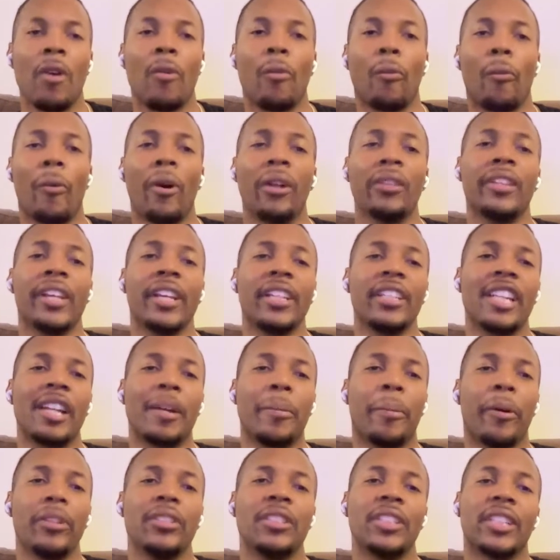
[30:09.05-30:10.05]
One thing that a
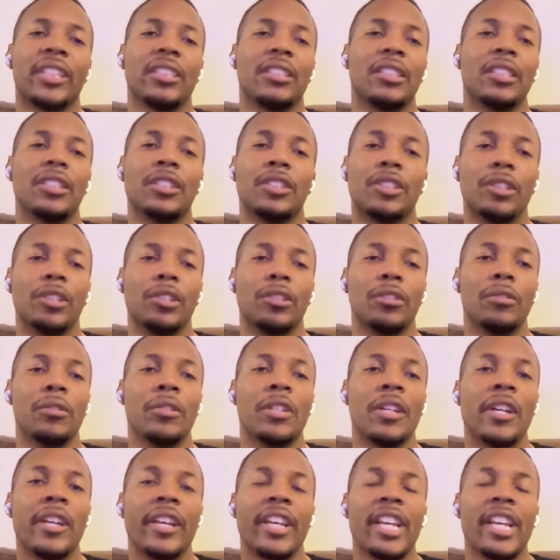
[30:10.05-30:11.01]
person can just do